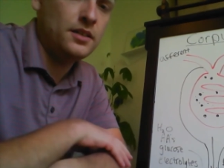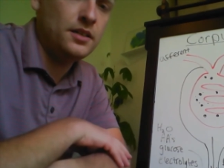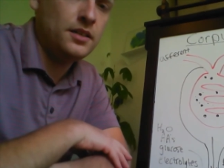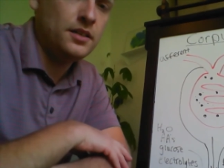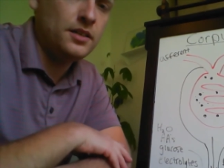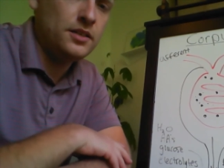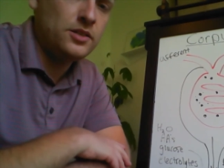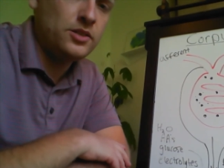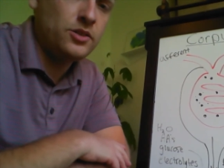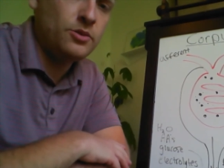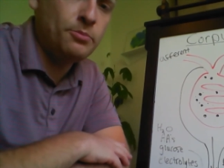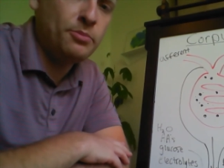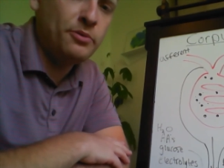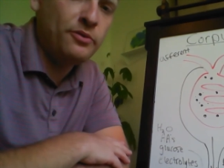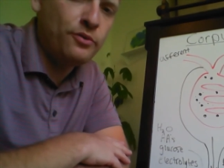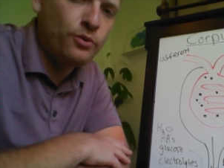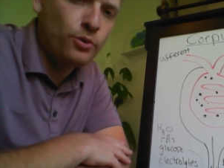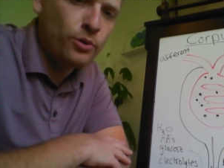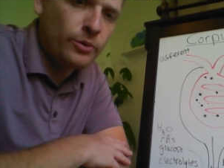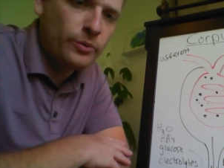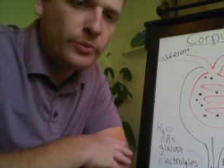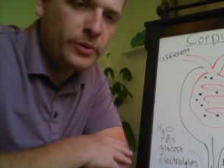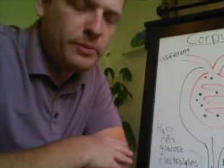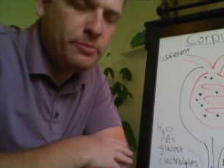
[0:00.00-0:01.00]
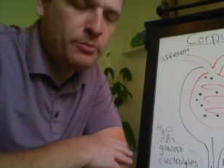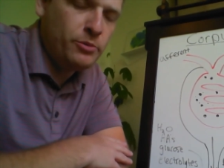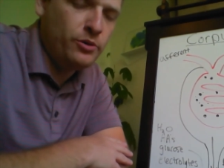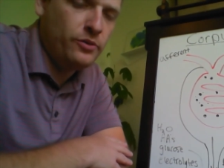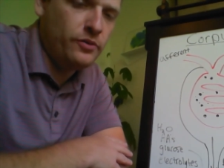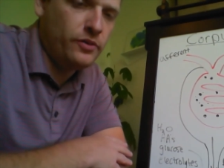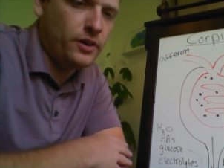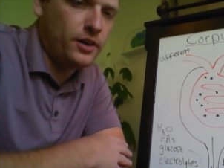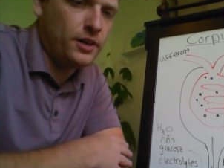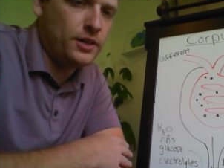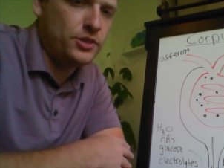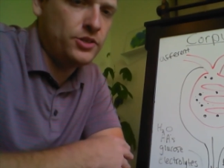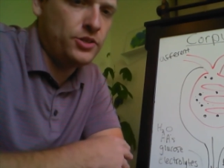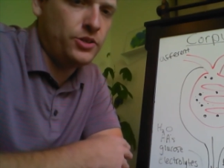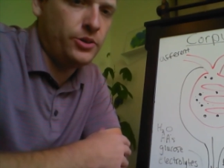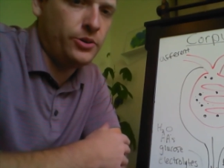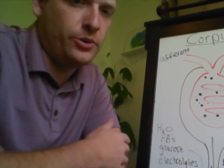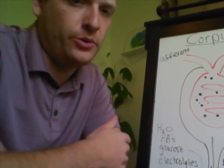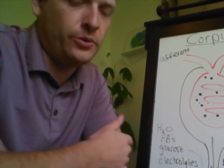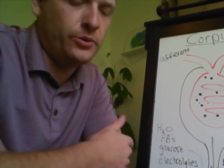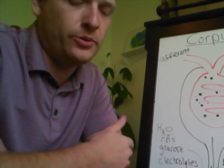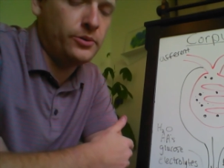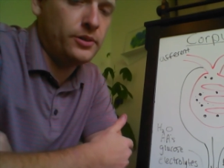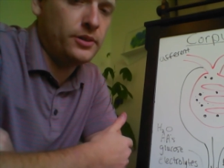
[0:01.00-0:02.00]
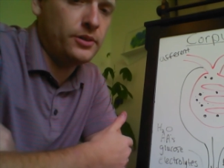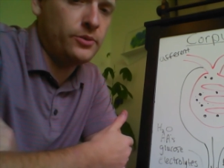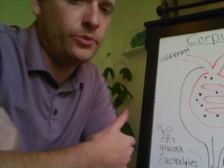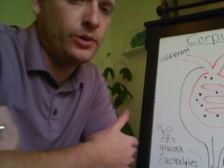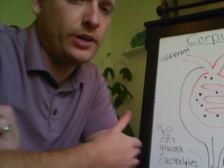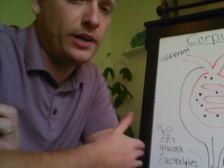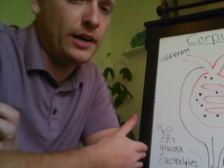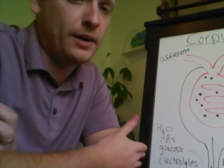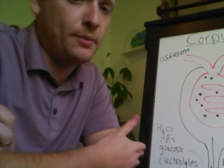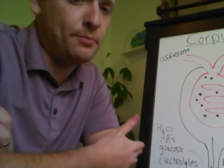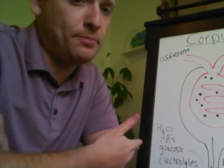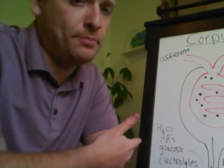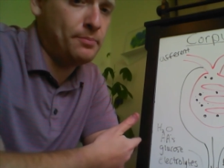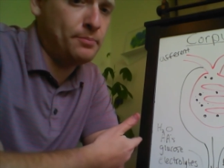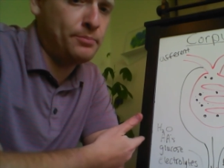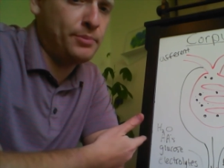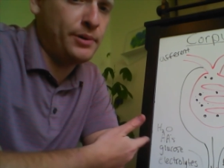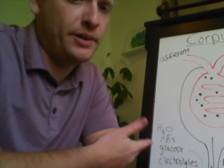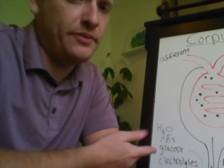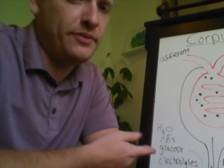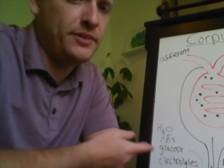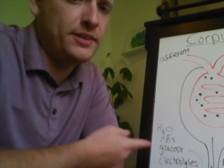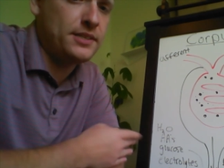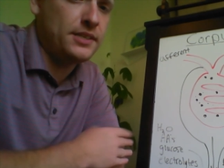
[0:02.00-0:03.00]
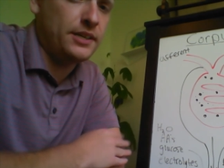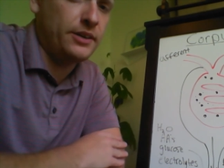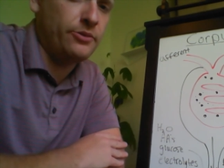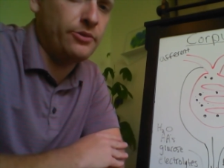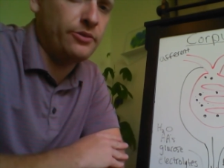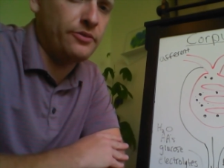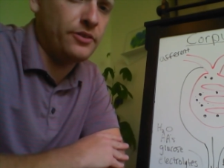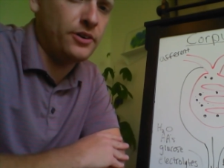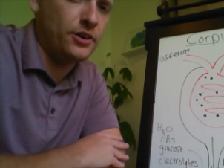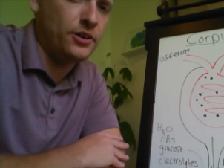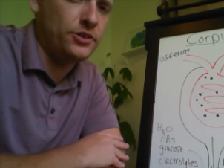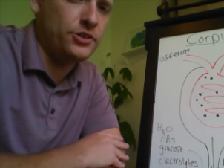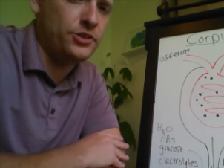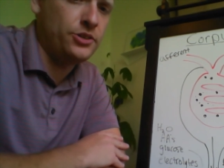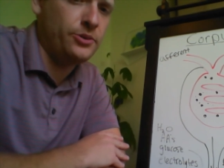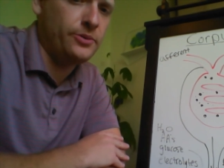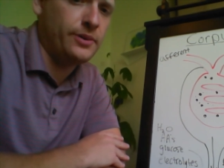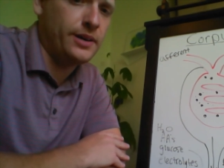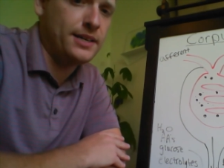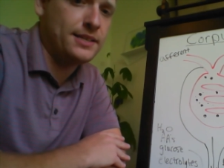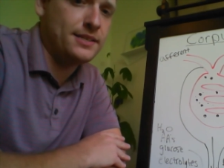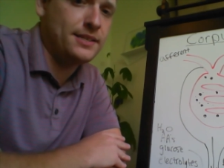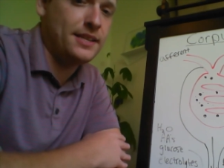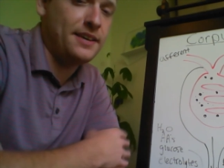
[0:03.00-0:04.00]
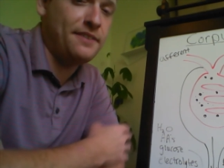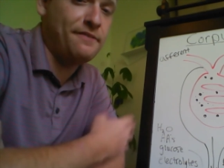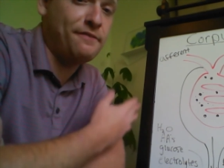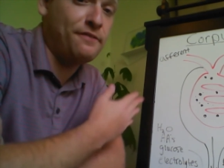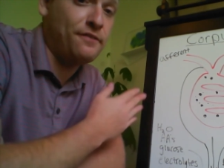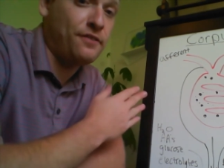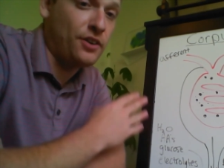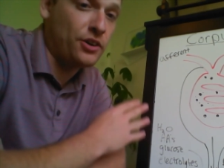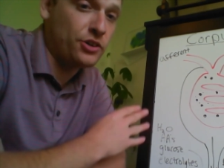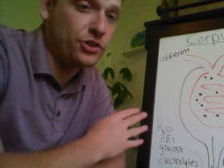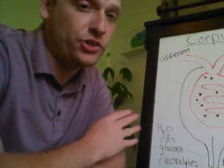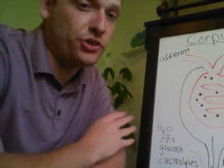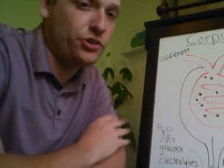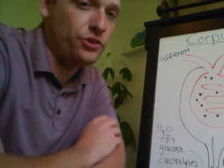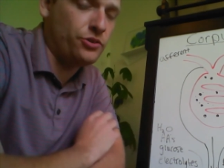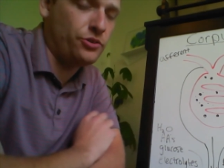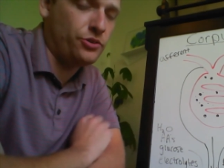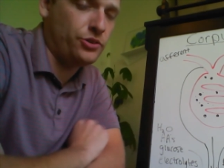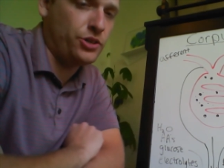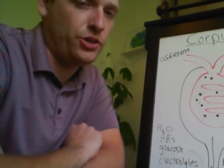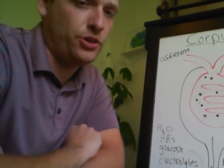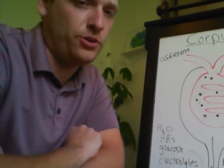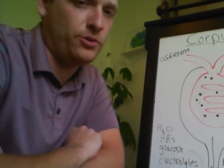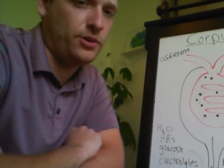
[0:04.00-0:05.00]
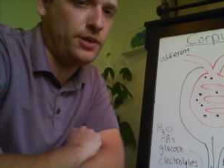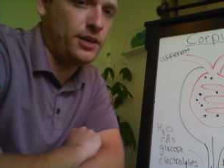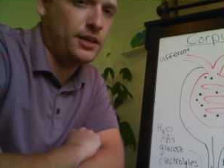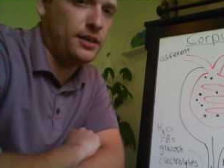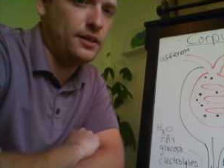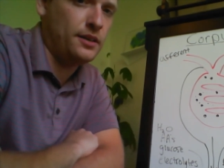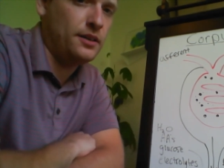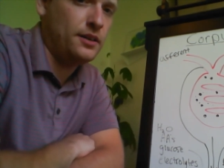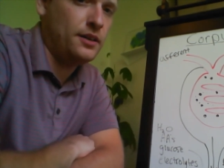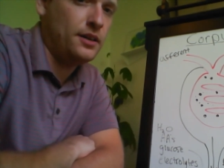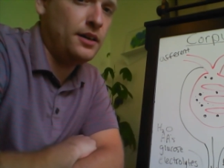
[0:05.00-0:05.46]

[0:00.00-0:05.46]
So before we move on to what I previously referred to as the functional unit